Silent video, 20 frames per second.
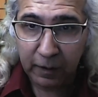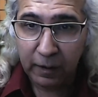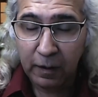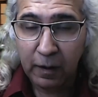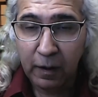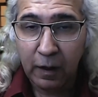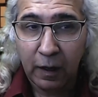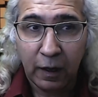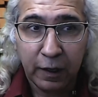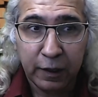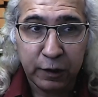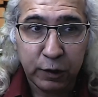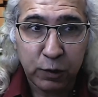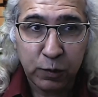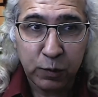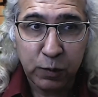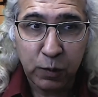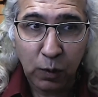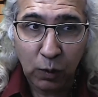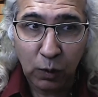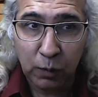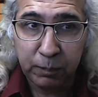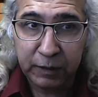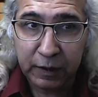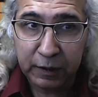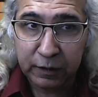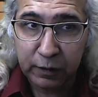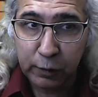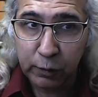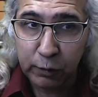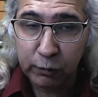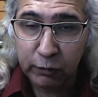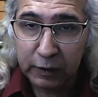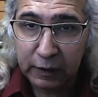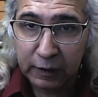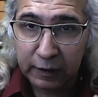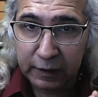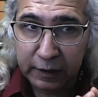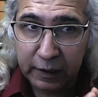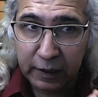I do hope that you will
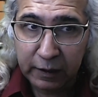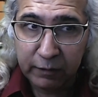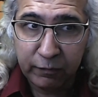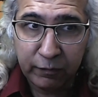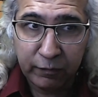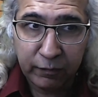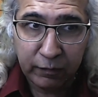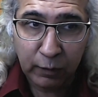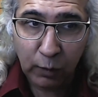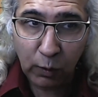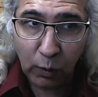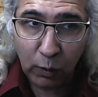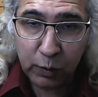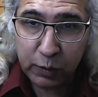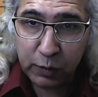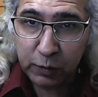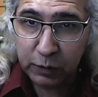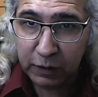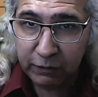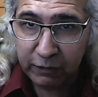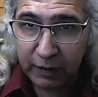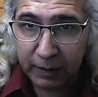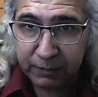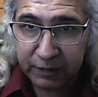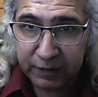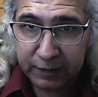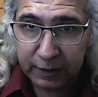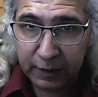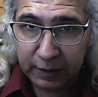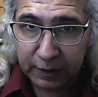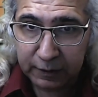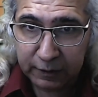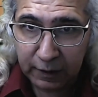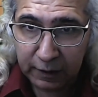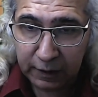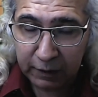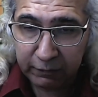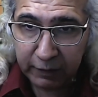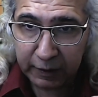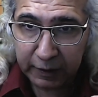give go to the website The
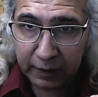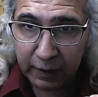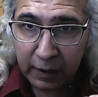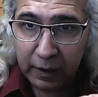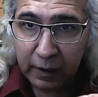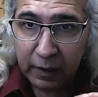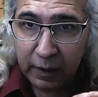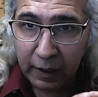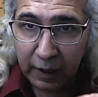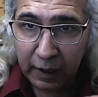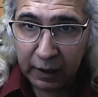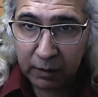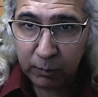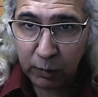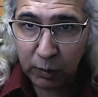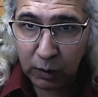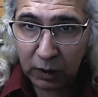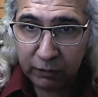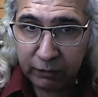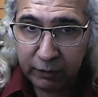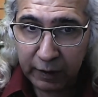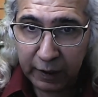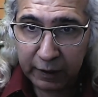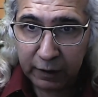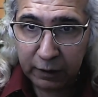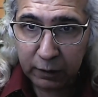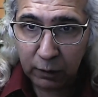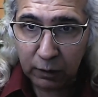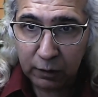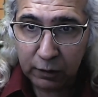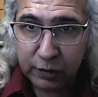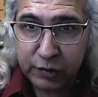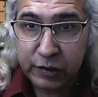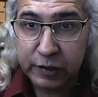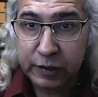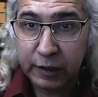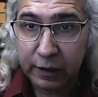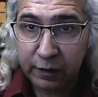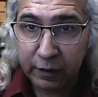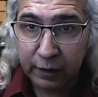Living Handbook of
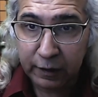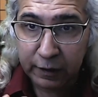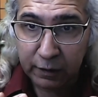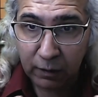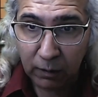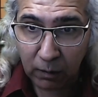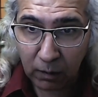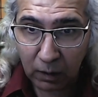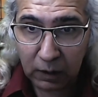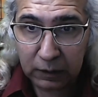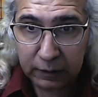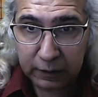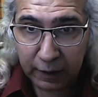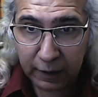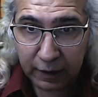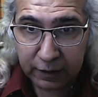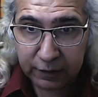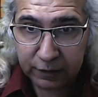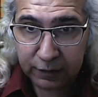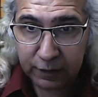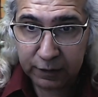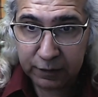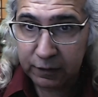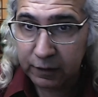Narratology and read all the essays.